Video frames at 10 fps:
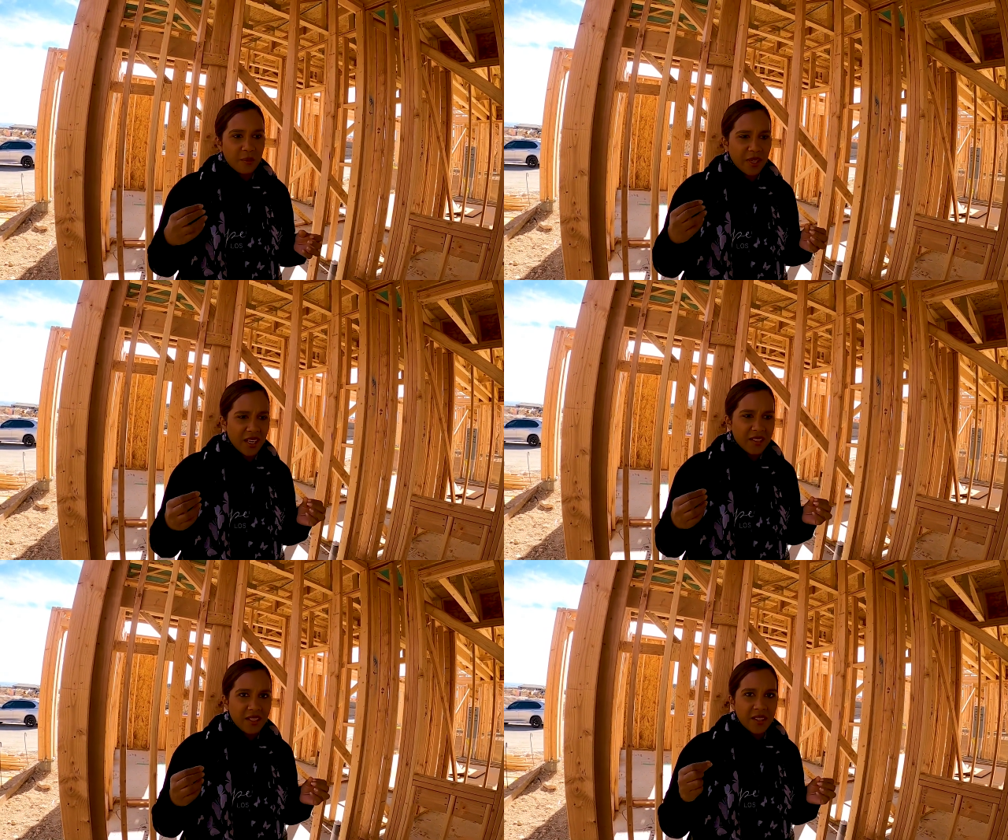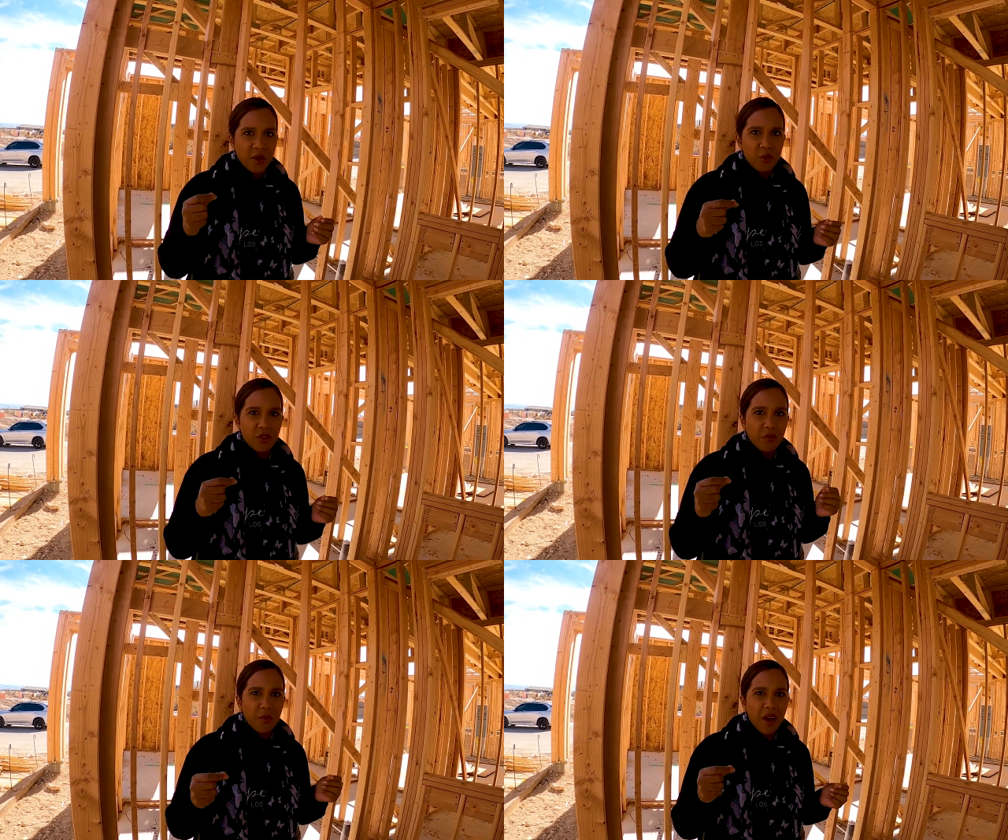I'm guessing they
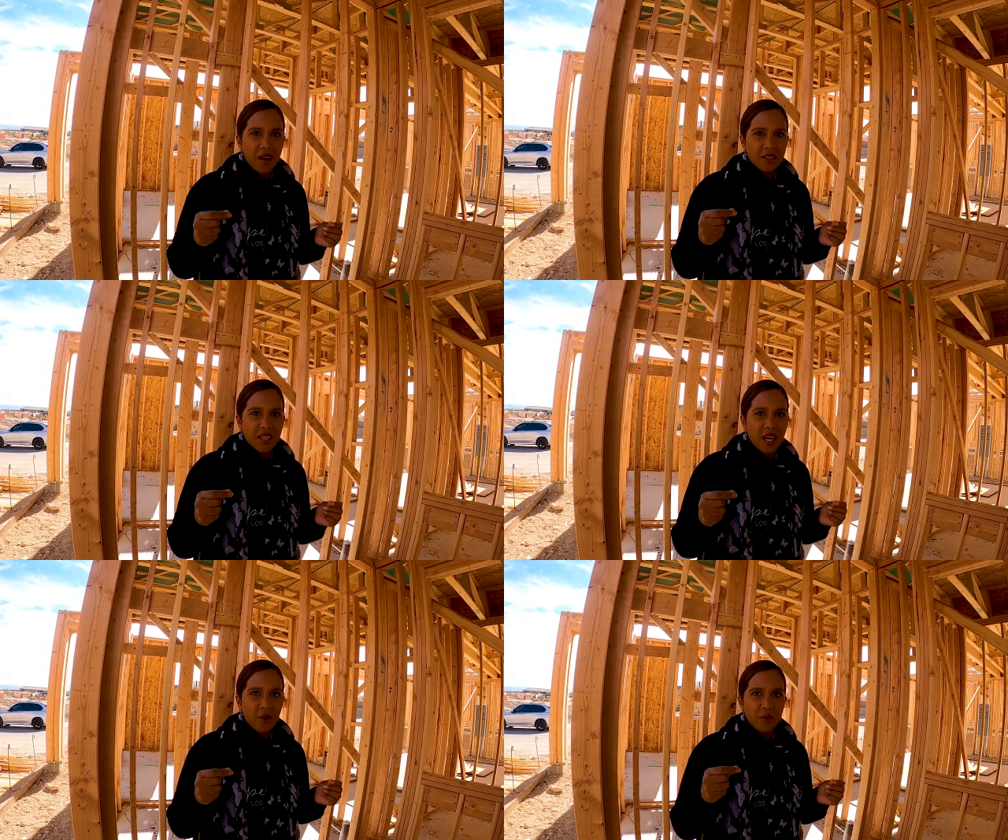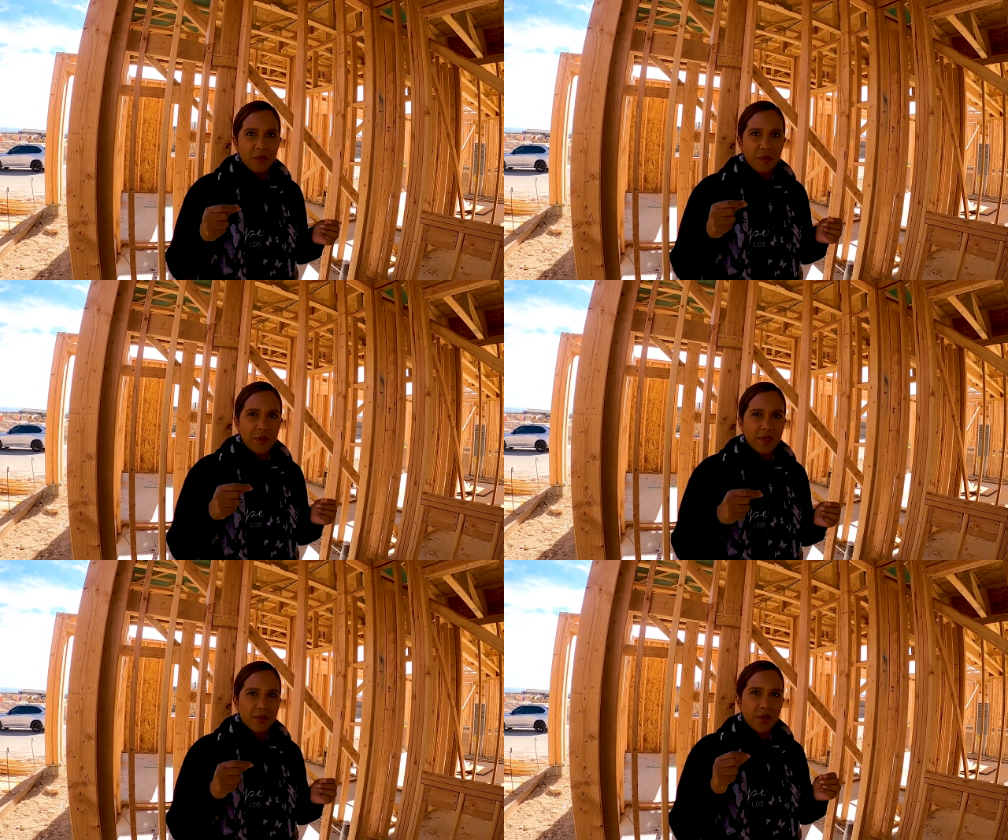would have marked out
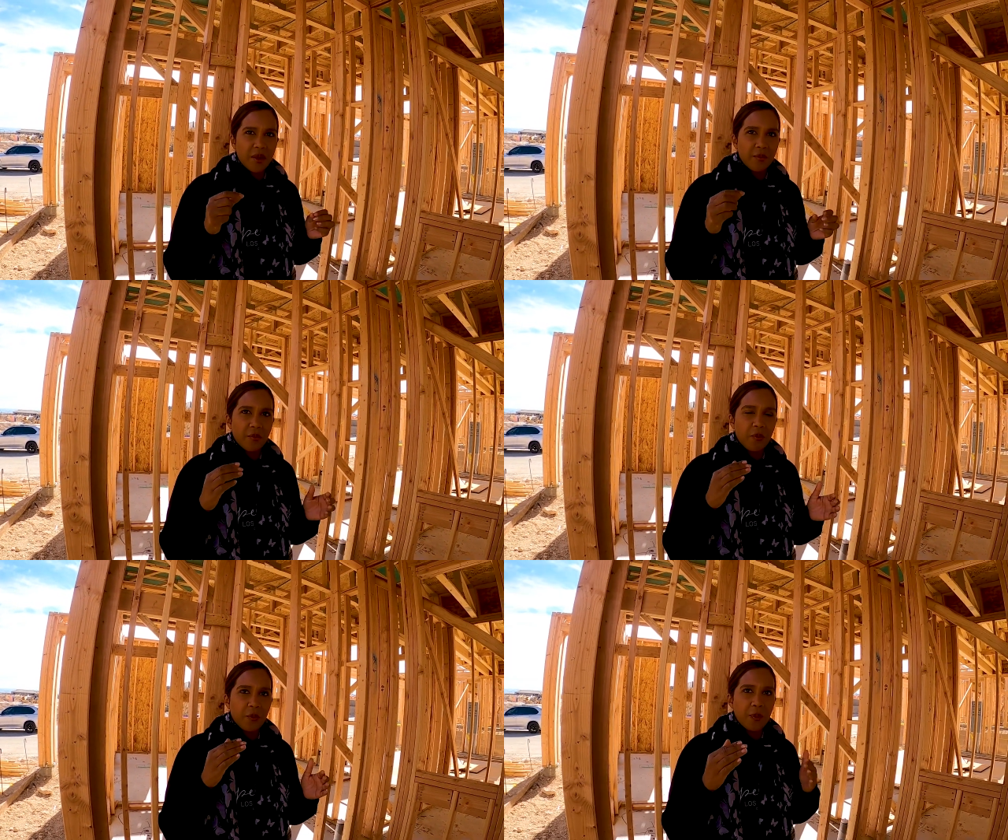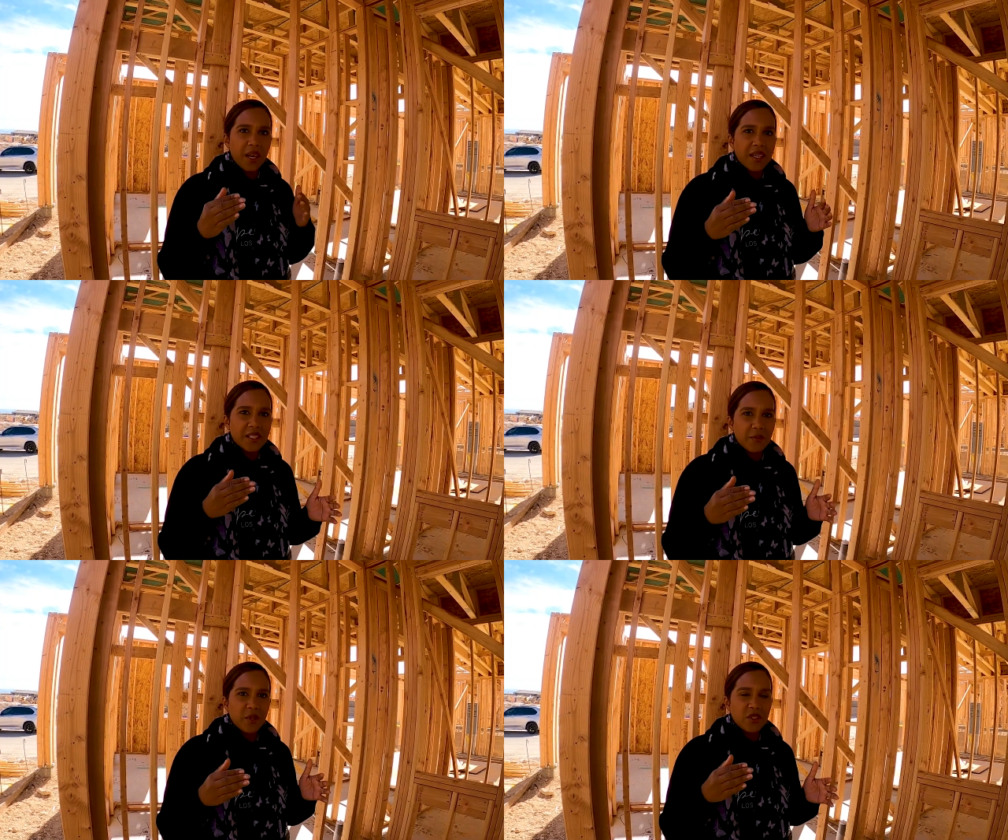like
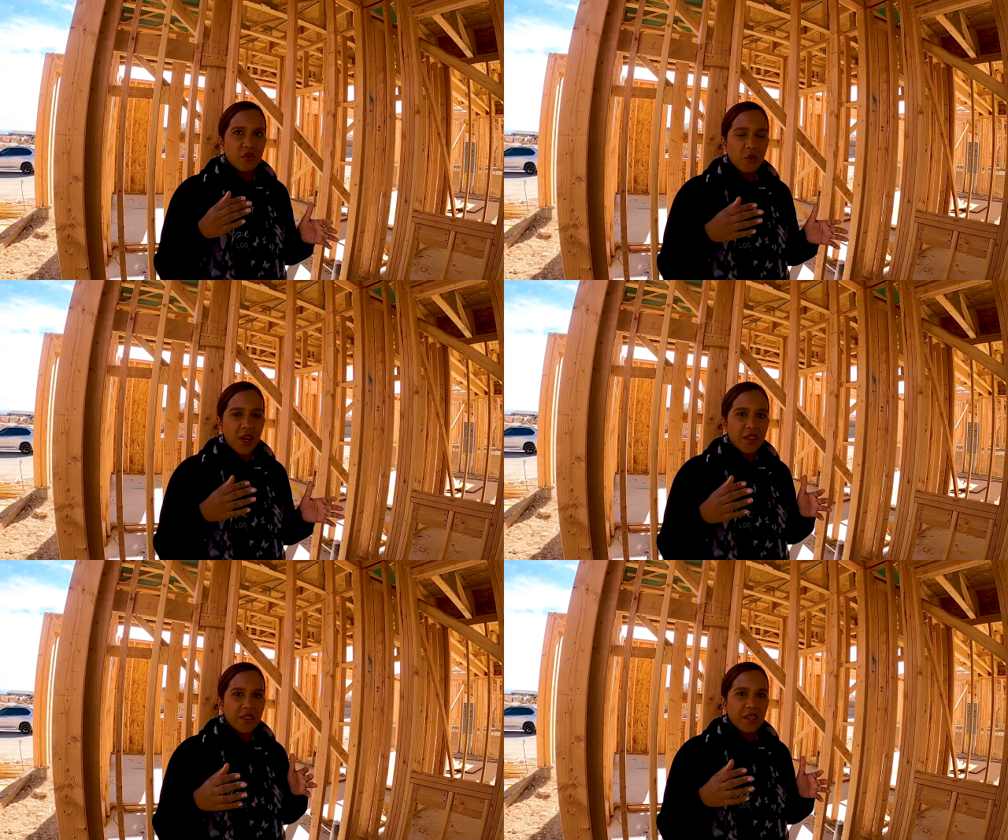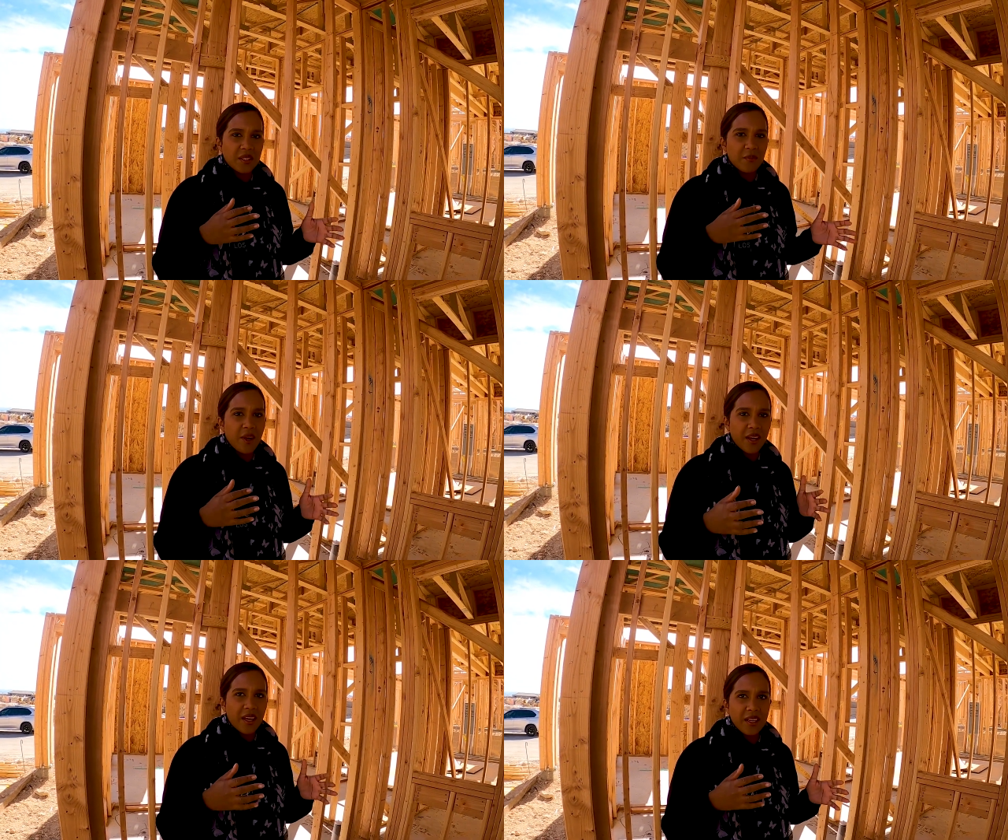placements of where things
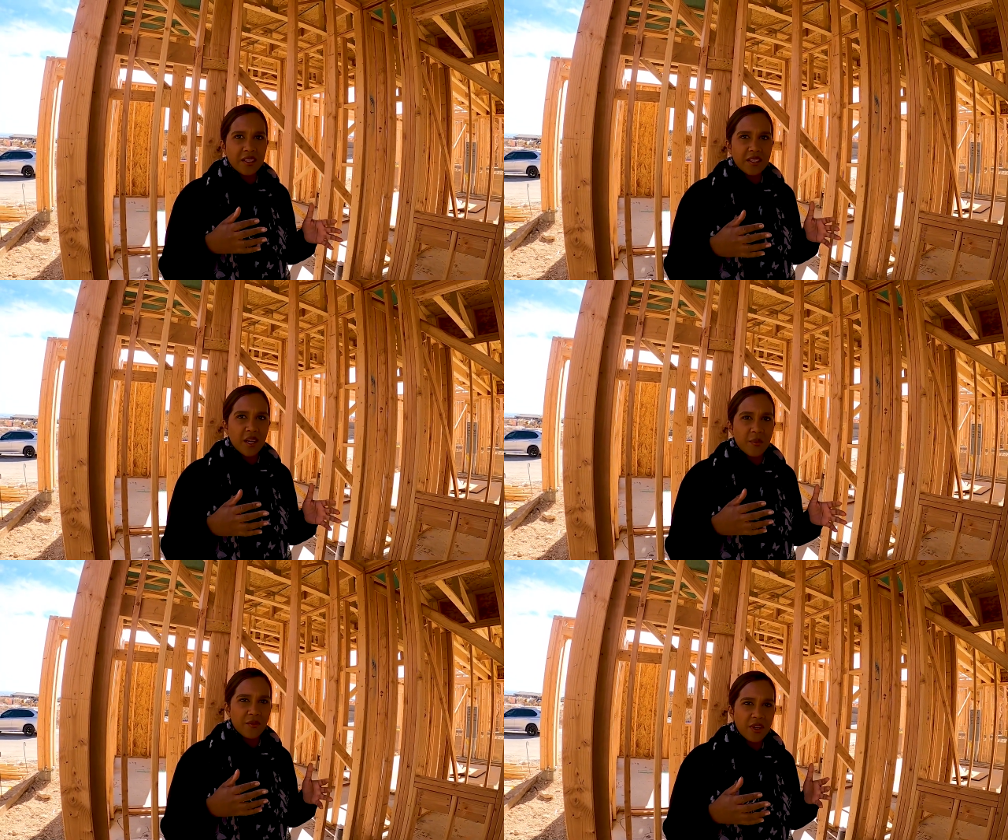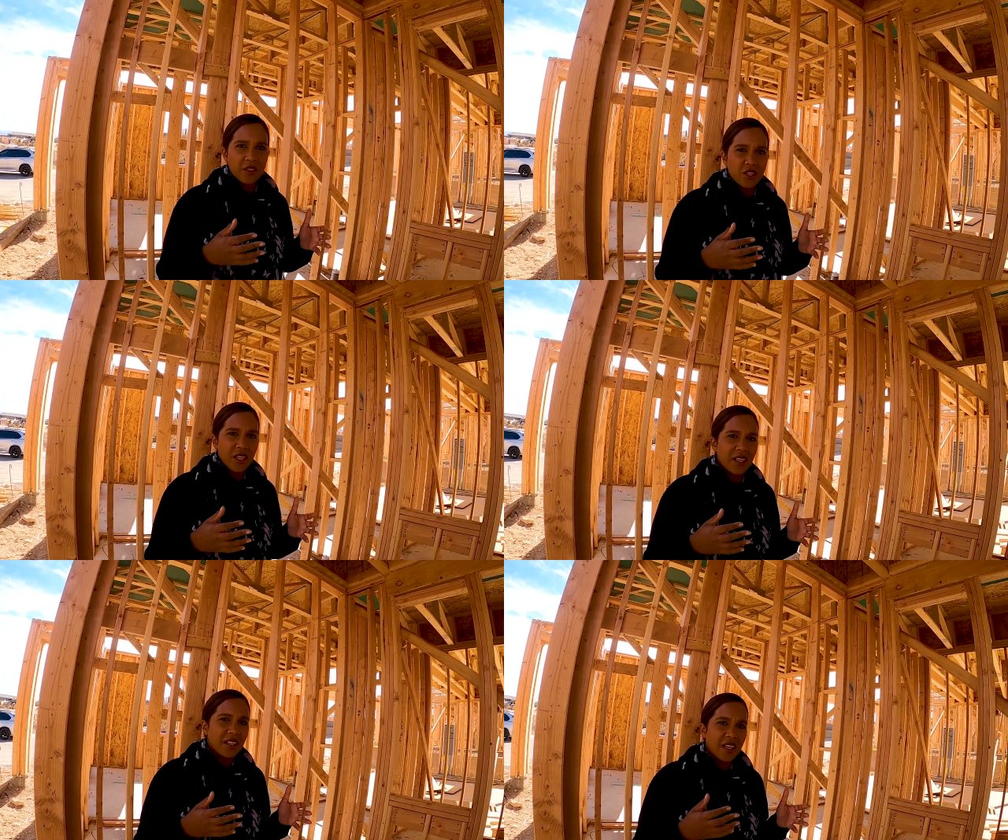might end up
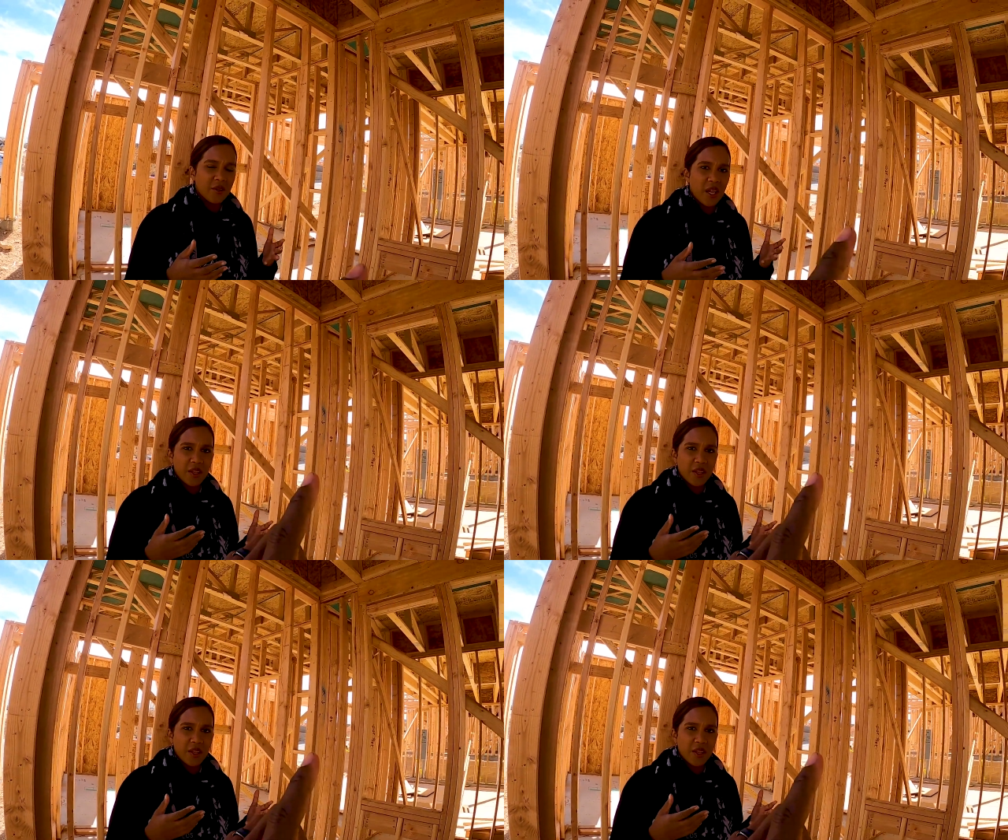eventually? Like